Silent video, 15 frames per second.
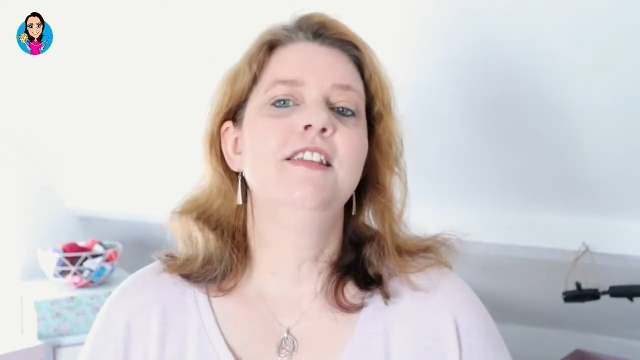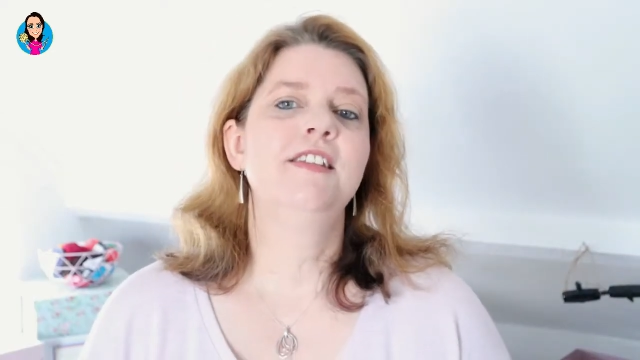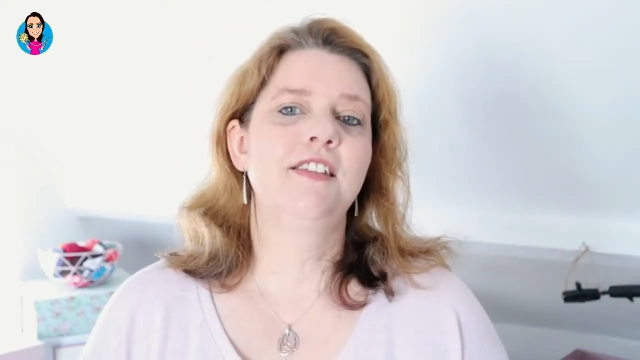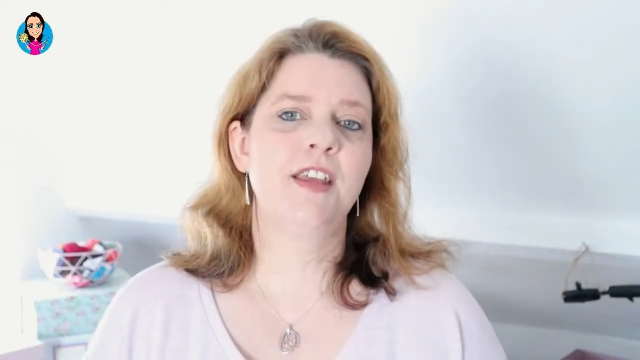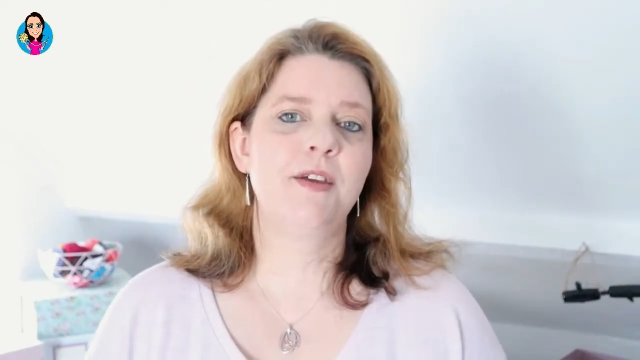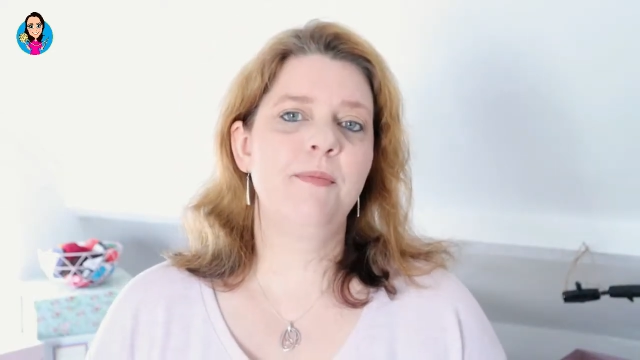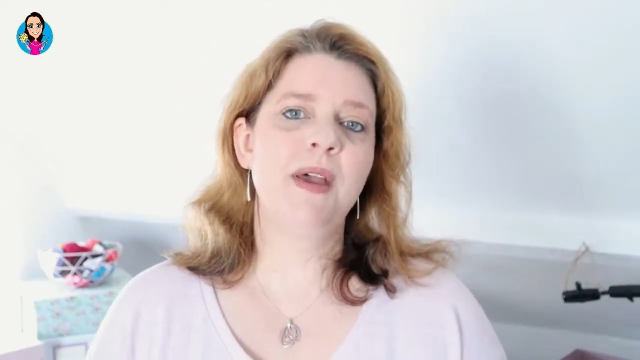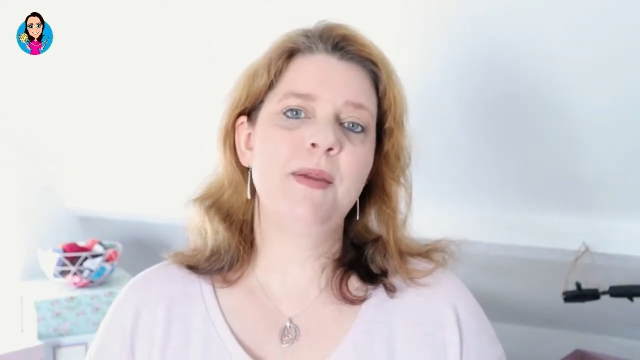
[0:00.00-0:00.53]

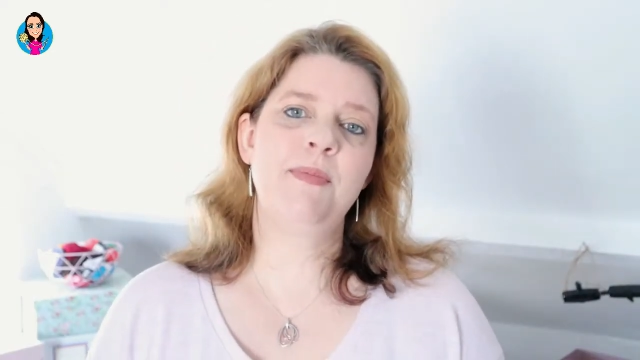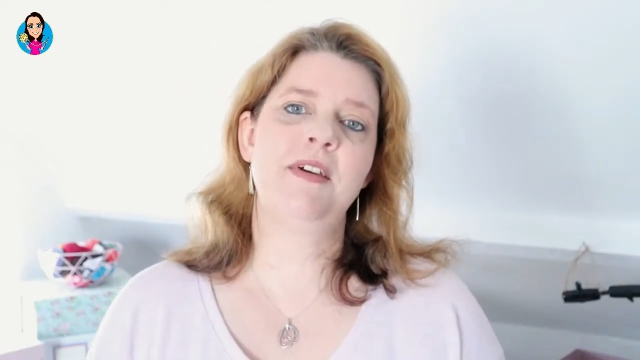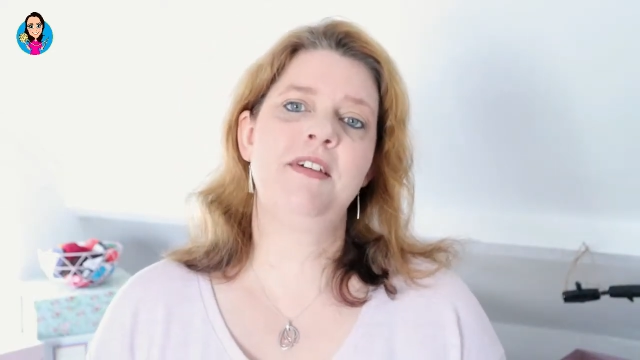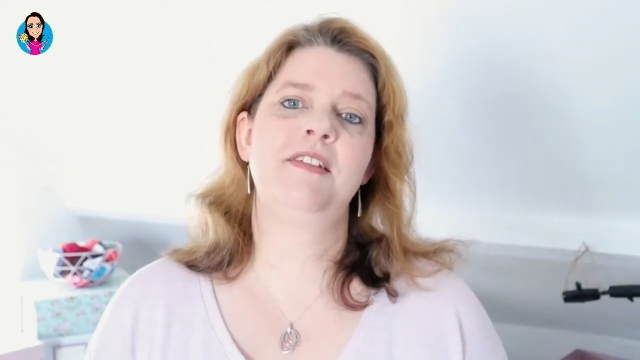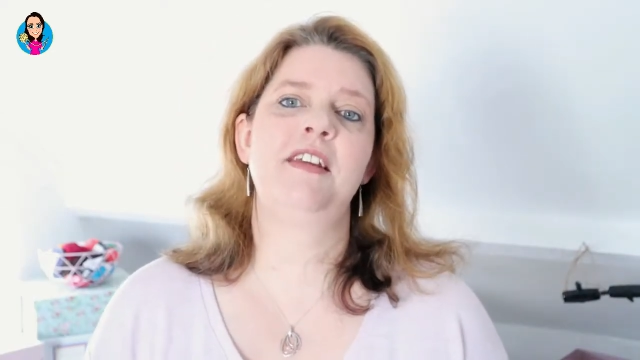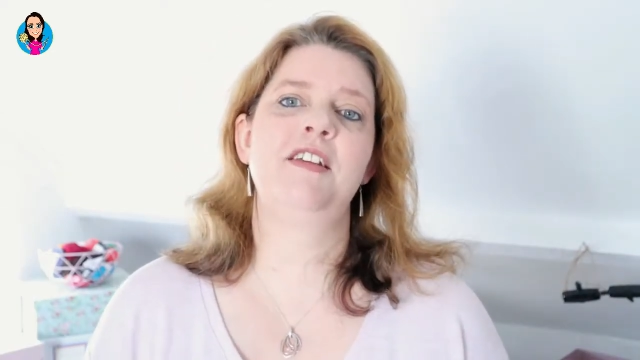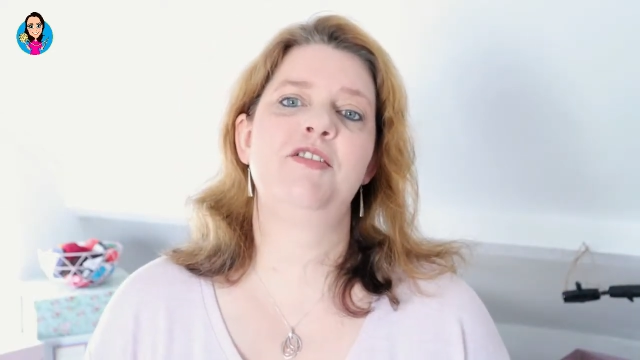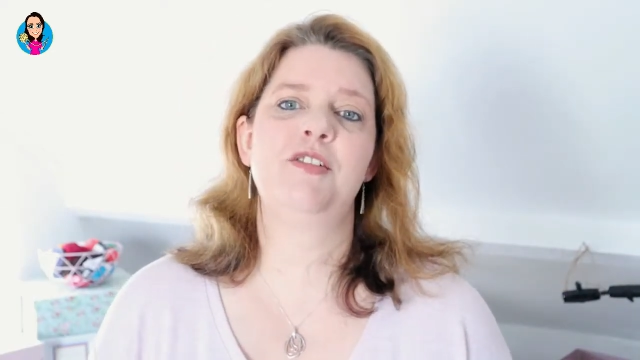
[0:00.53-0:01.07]
So my
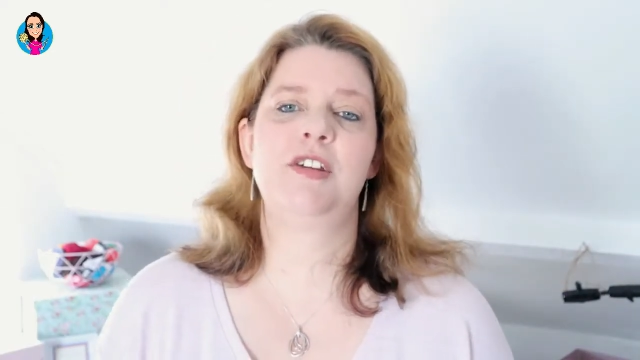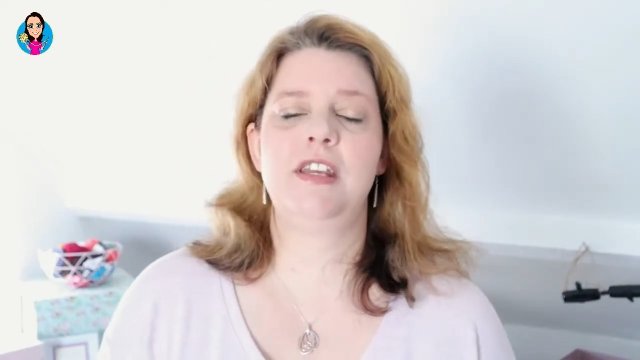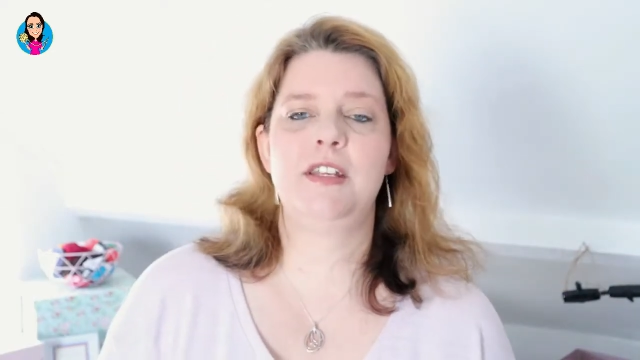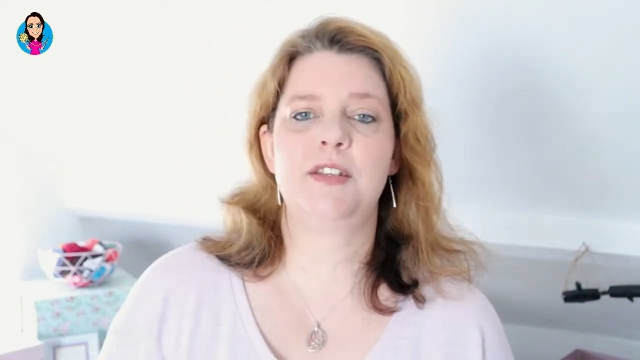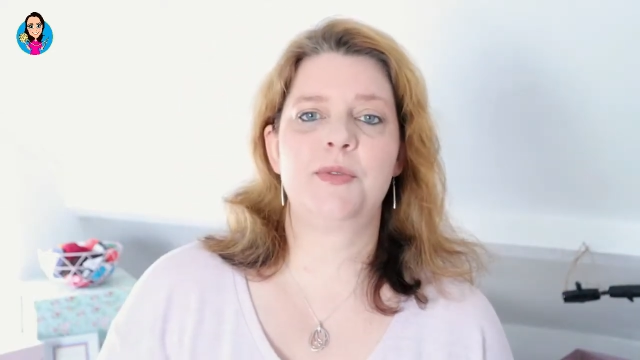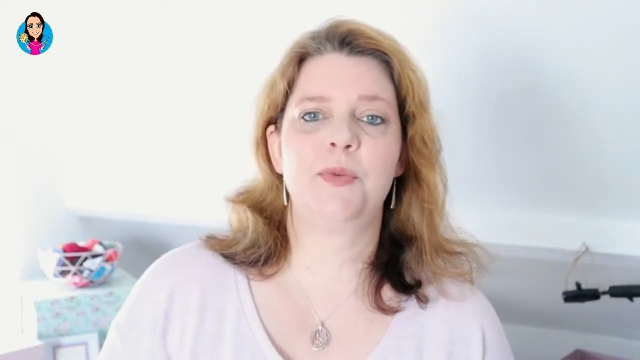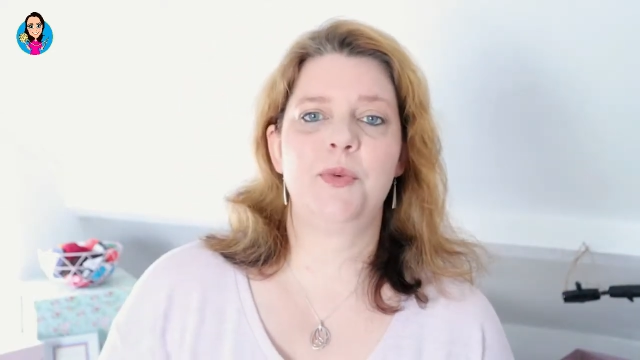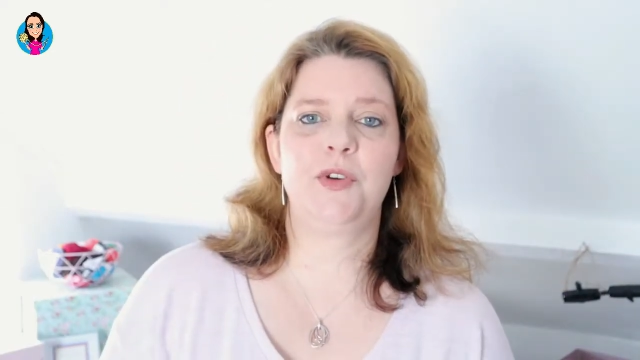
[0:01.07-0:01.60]
birthday
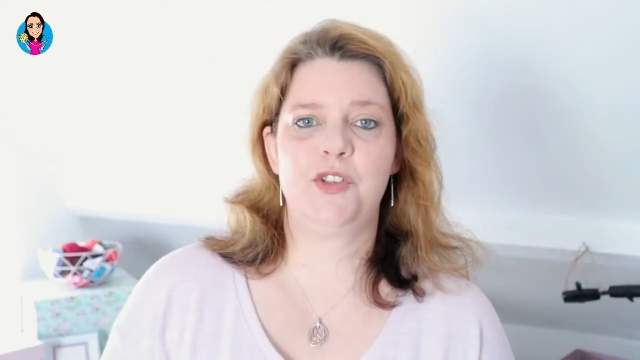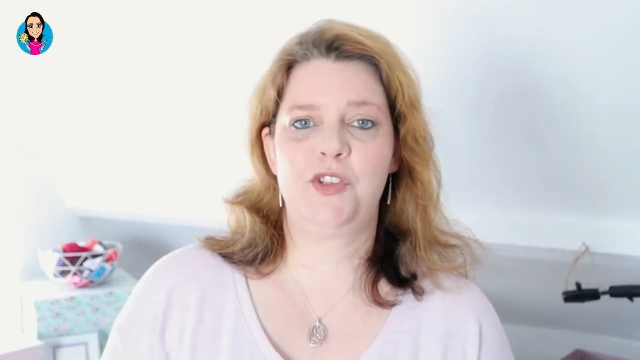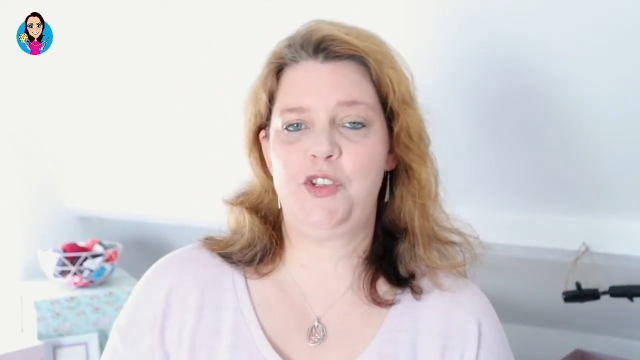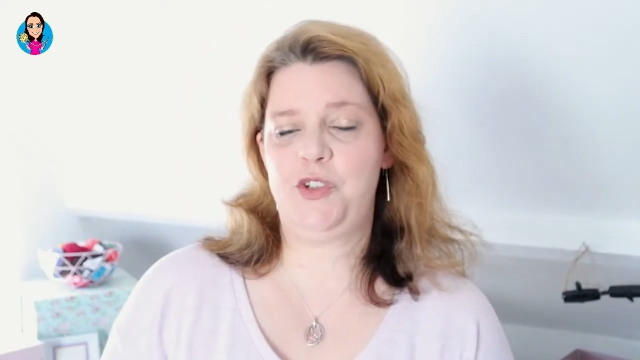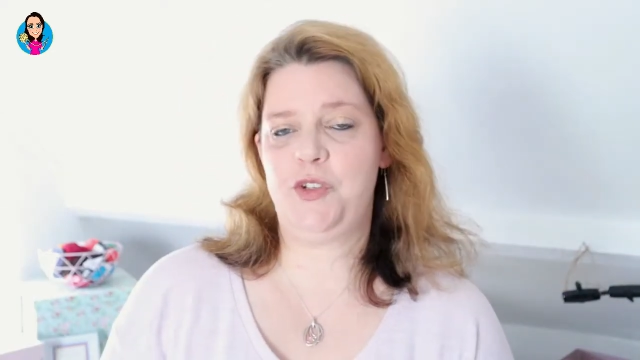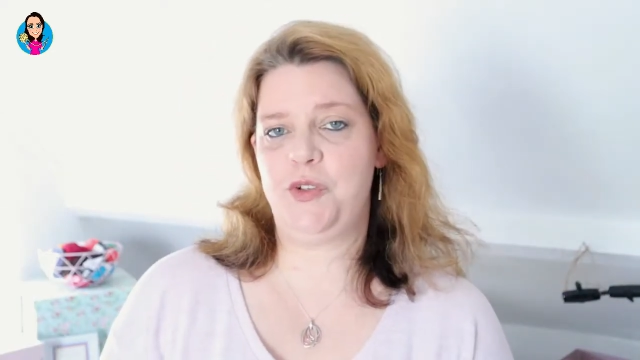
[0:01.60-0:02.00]
treat was